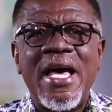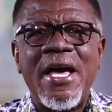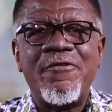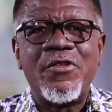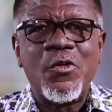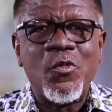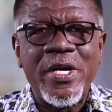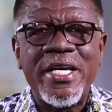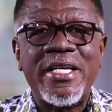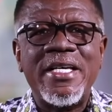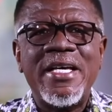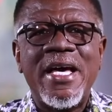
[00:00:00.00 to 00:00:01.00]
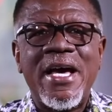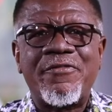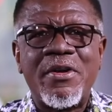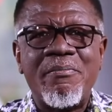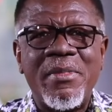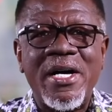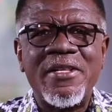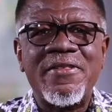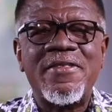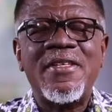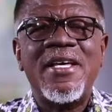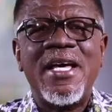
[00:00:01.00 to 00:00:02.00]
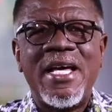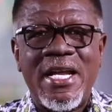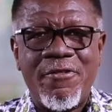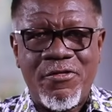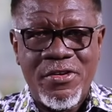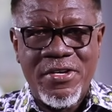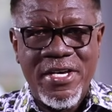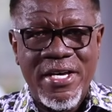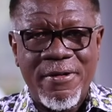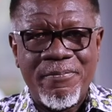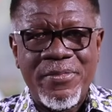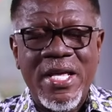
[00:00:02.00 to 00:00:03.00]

every week, every month, and every year.